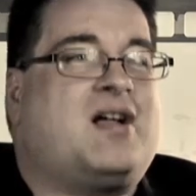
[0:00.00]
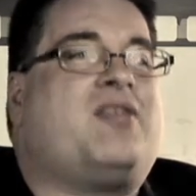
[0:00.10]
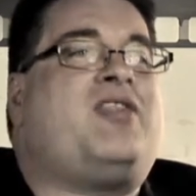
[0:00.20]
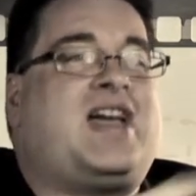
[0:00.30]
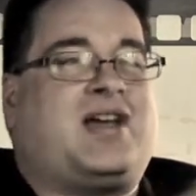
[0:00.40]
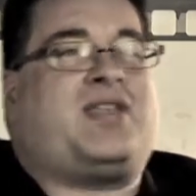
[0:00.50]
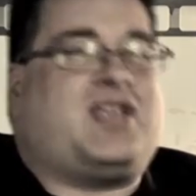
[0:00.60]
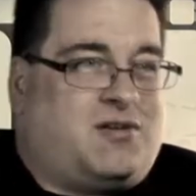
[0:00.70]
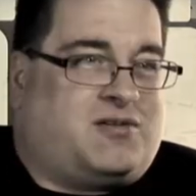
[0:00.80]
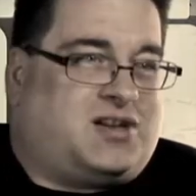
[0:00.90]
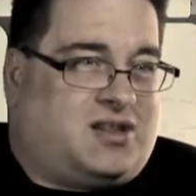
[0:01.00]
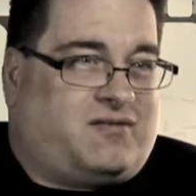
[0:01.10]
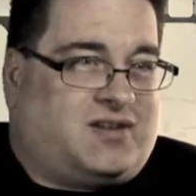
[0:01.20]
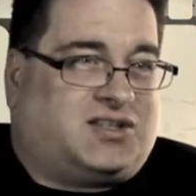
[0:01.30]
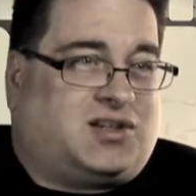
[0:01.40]
then I think you're into the
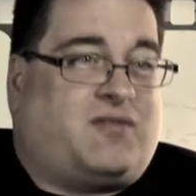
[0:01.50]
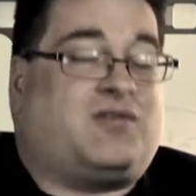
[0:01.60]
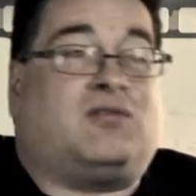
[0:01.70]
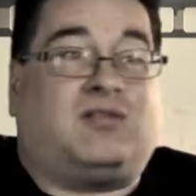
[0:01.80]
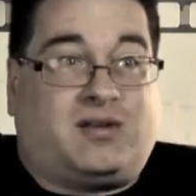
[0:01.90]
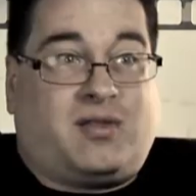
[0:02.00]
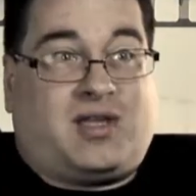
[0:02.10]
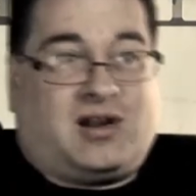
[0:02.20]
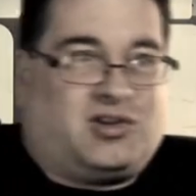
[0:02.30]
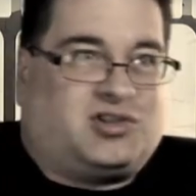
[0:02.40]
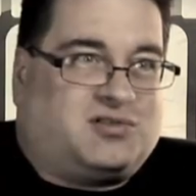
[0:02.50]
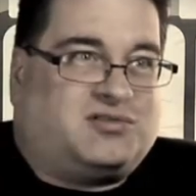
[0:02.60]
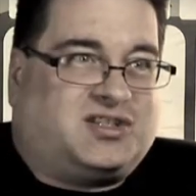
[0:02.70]
philosophical and theological